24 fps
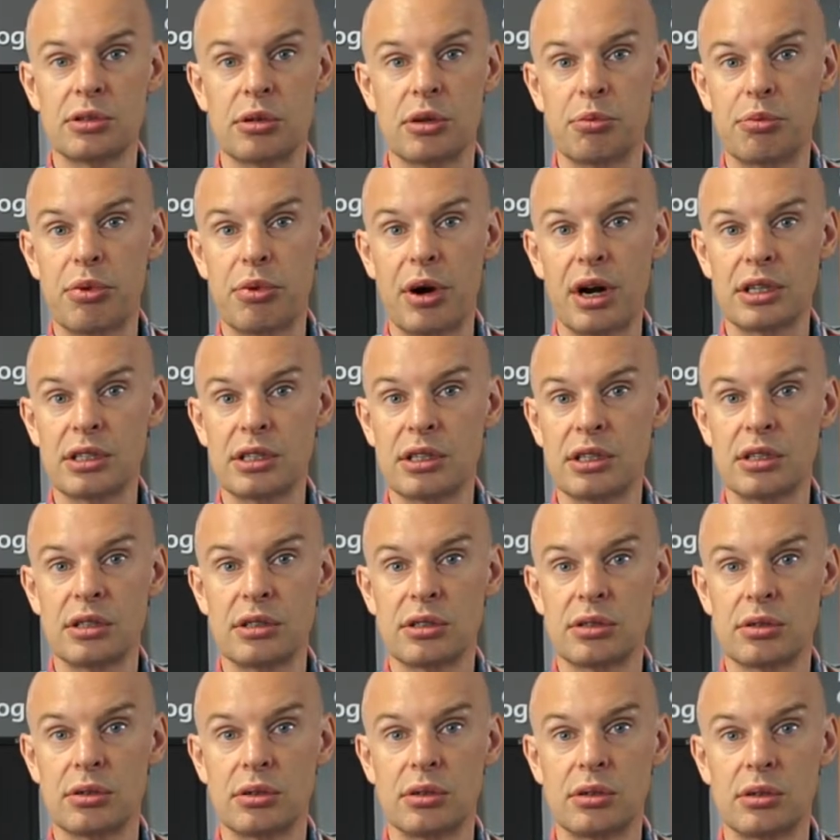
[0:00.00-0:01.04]
or
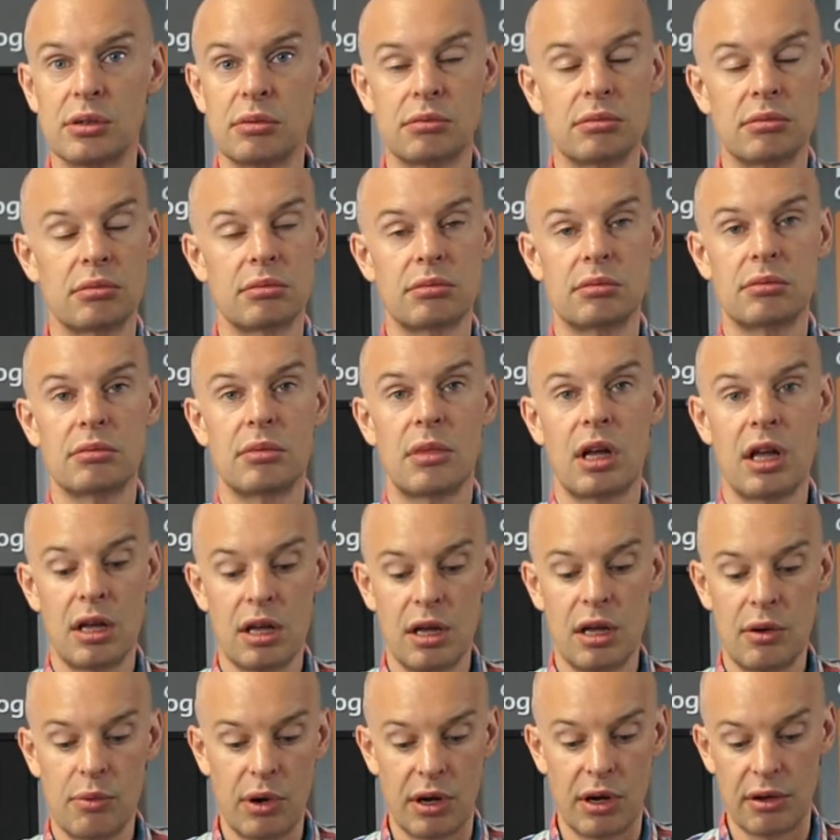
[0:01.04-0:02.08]
pressures, or,
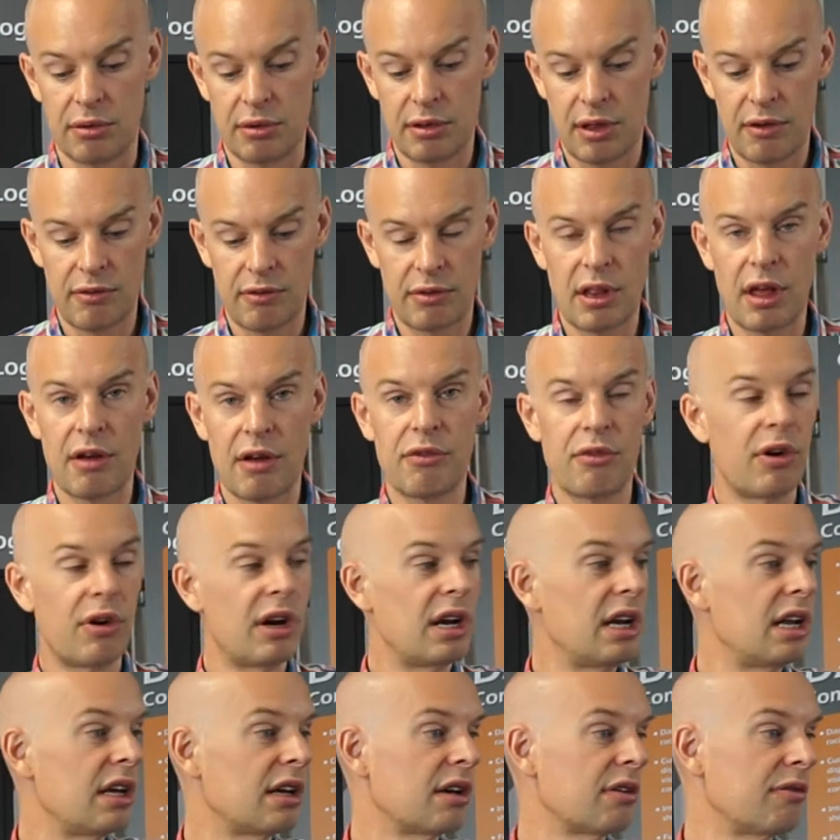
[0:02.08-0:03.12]
well, they're
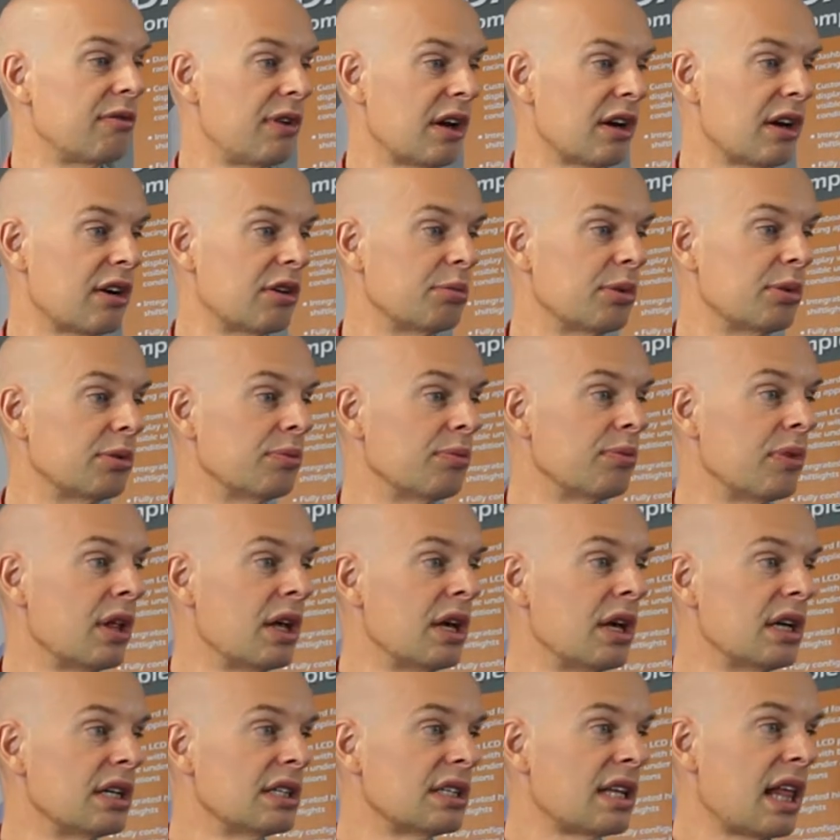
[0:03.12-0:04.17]
freely configurable.
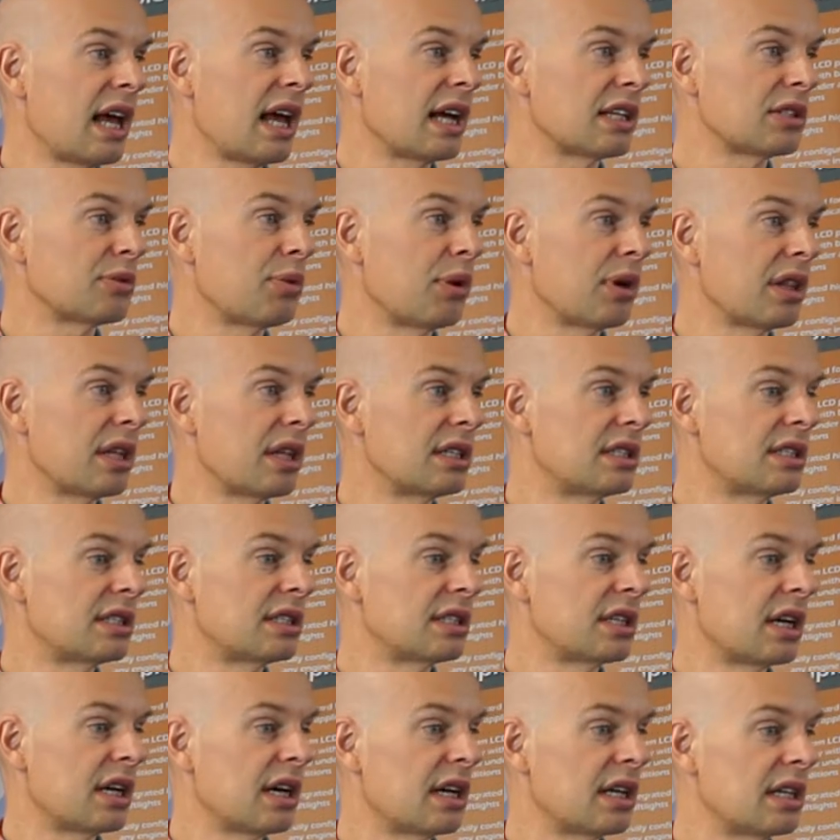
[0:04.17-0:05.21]
So that's what
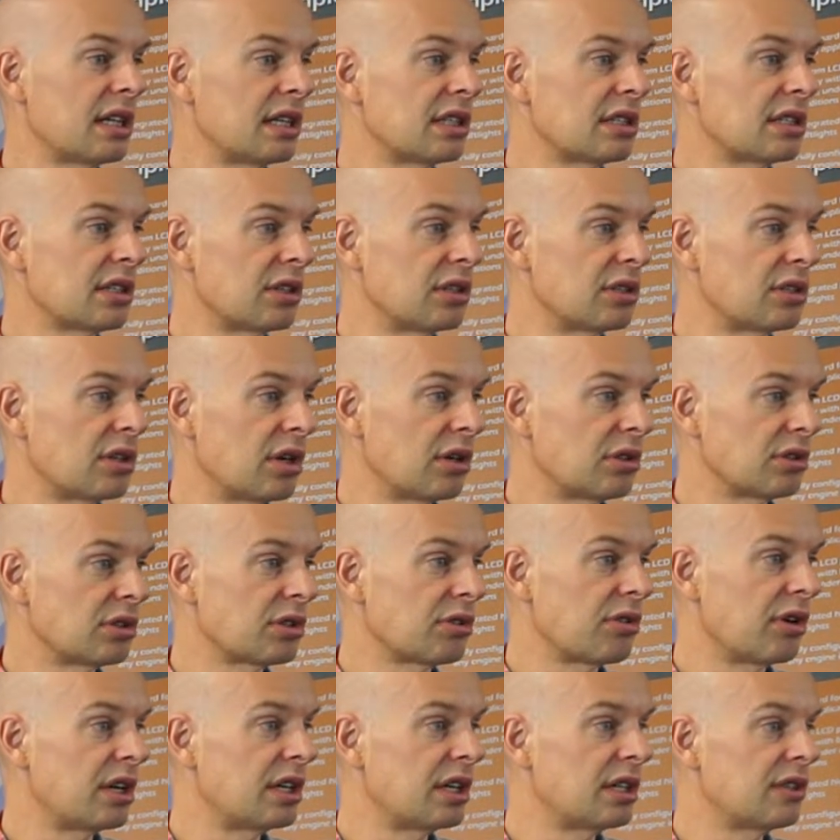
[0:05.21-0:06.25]
this control
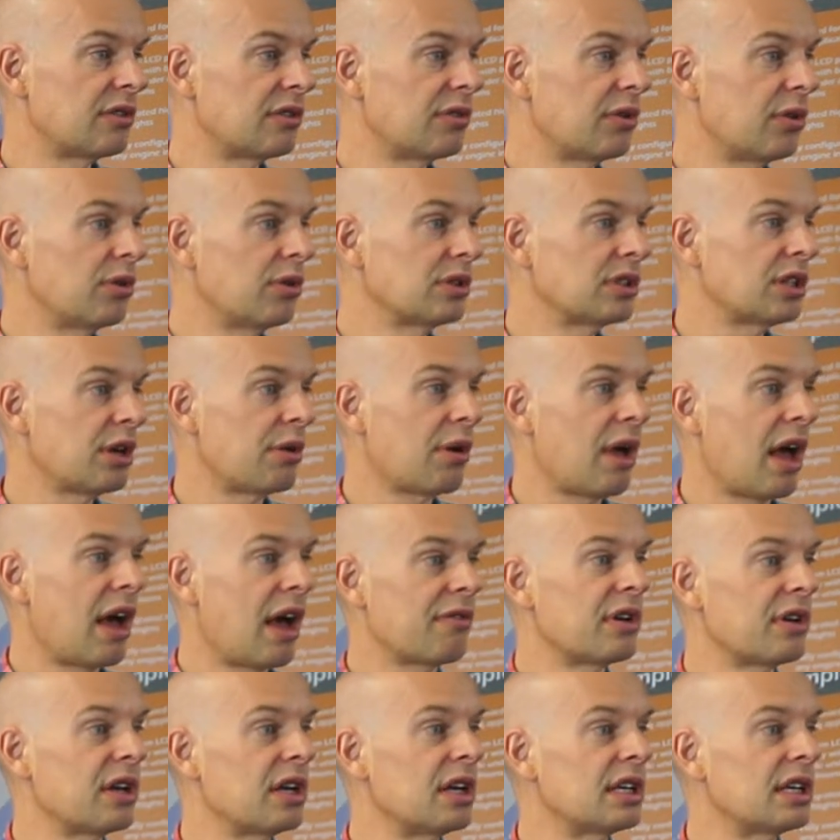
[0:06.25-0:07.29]
screen is for. So we
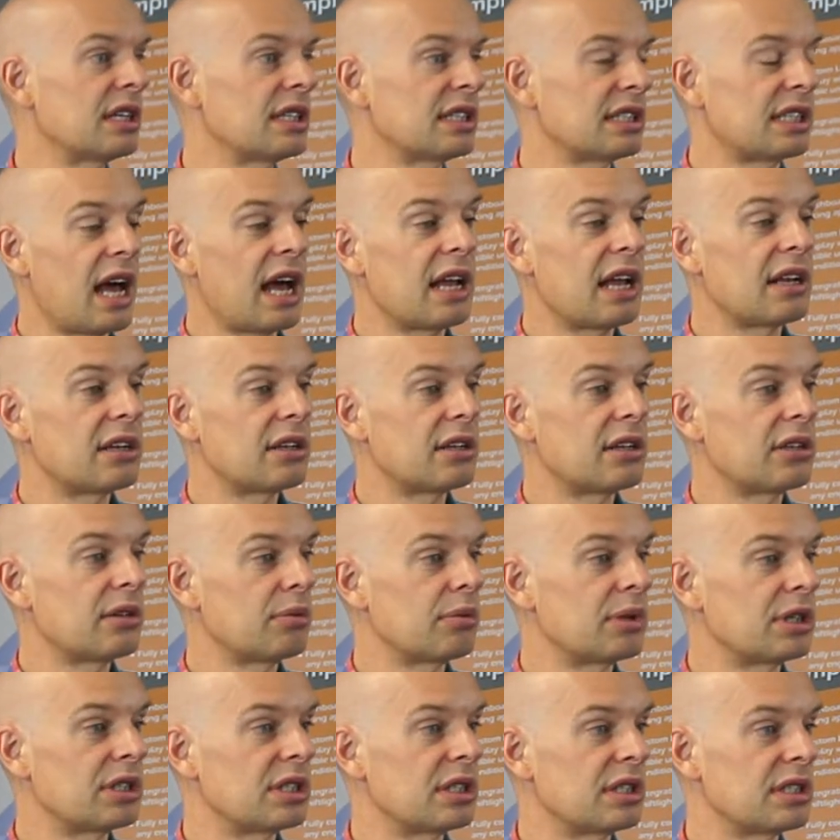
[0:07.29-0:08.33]
have standard,
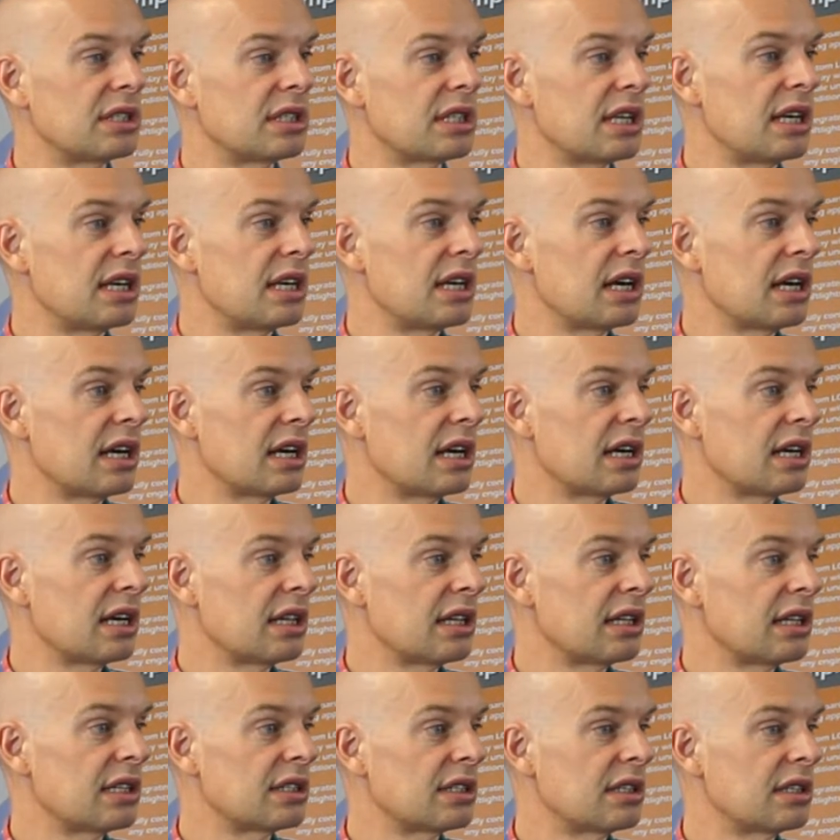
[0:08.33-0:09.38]
which is
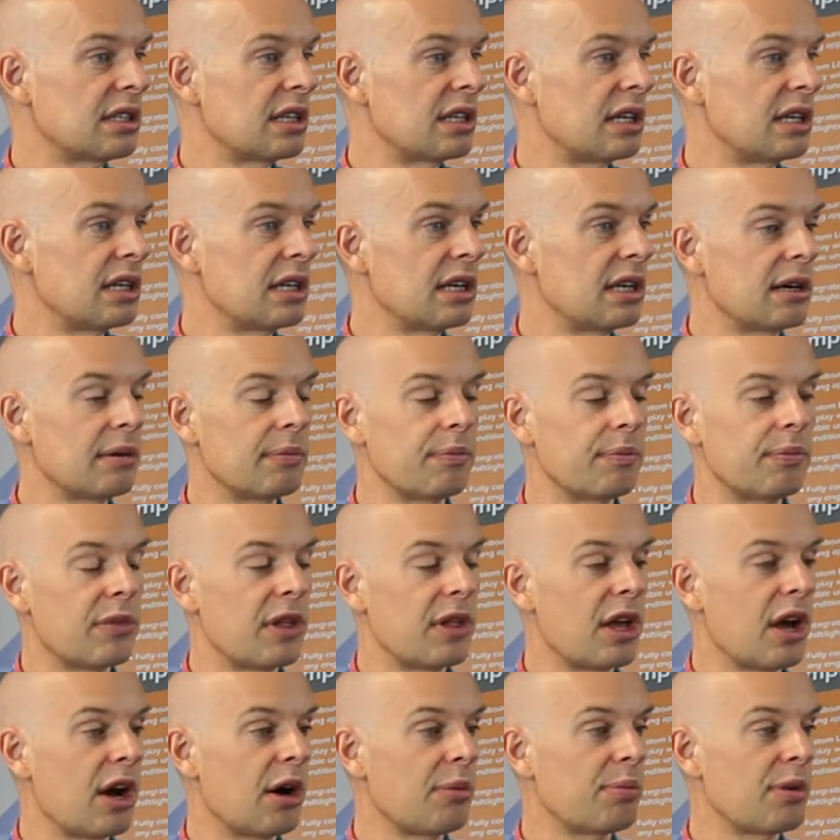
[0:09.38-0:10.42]
the
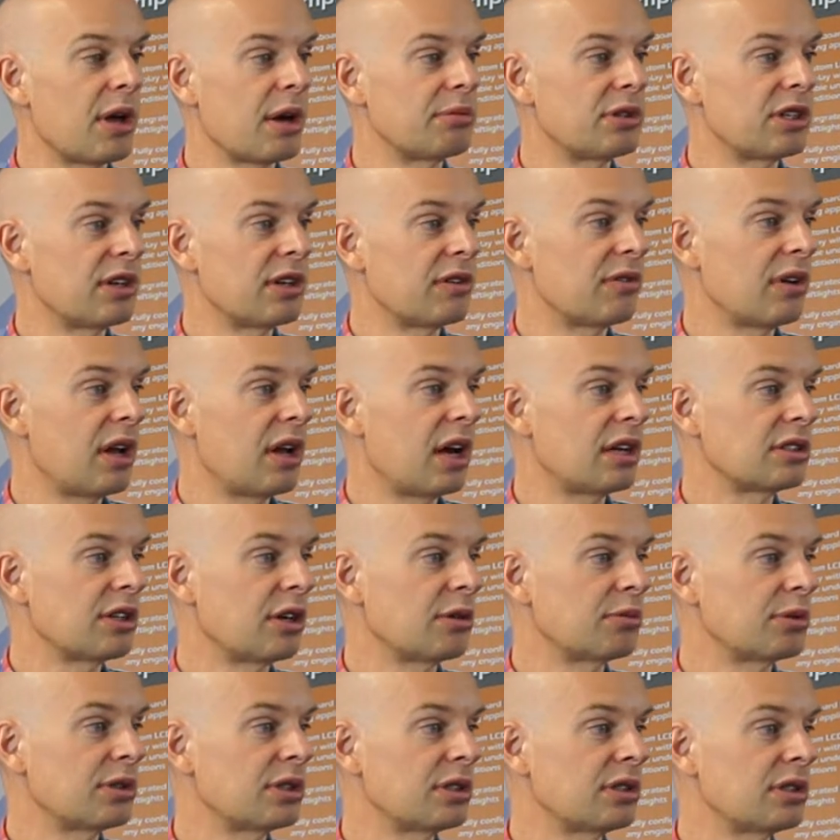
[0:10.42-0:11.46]
RPM shift light
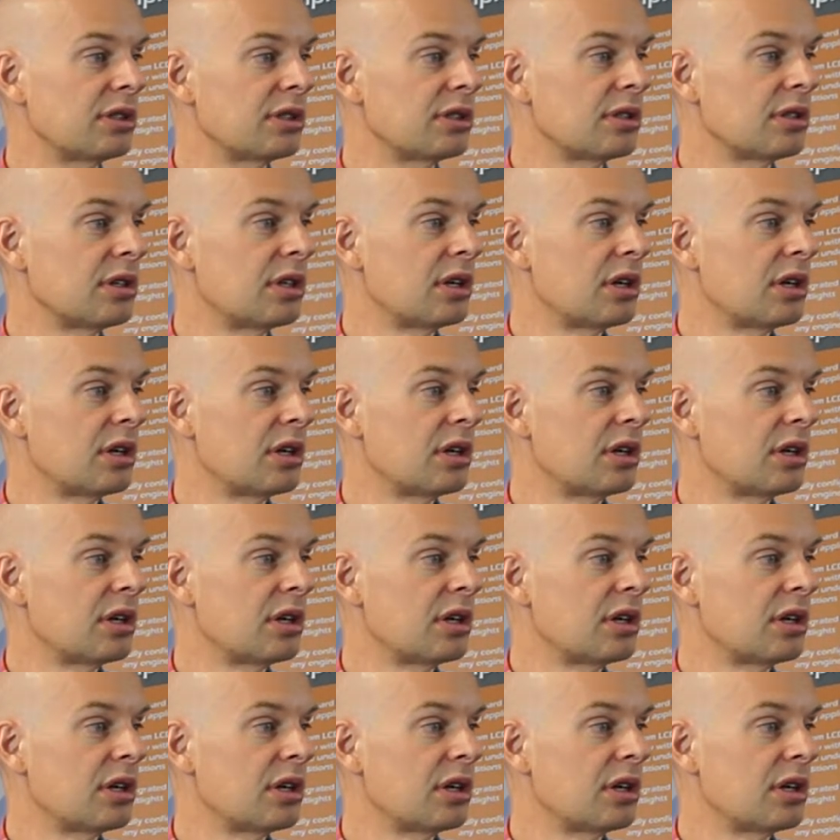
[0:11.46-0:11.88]
options.